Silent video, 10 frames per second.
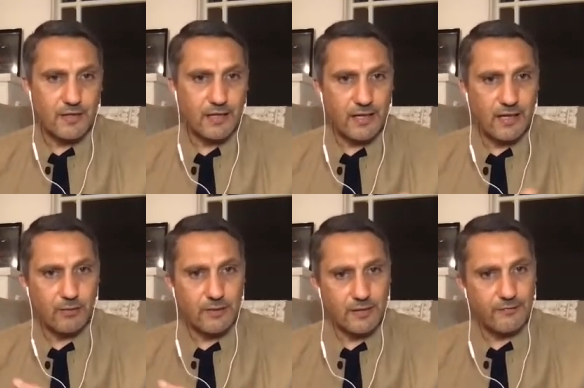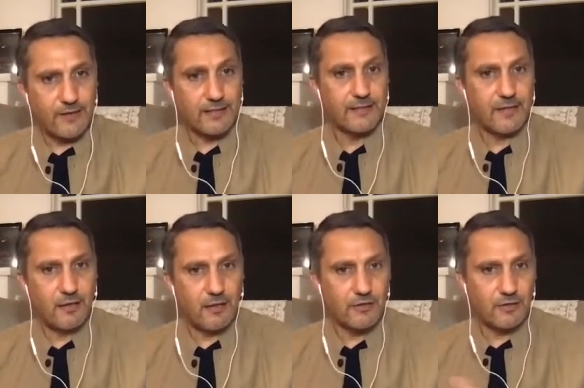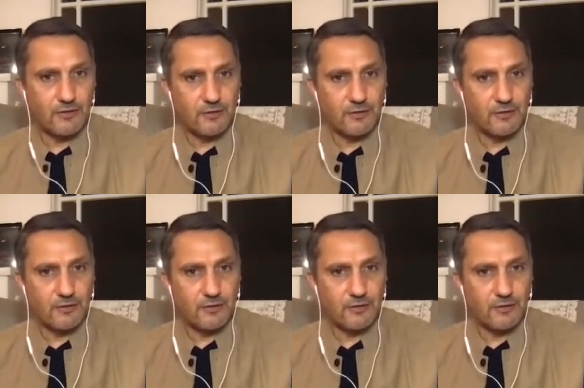and how it affects the conscious.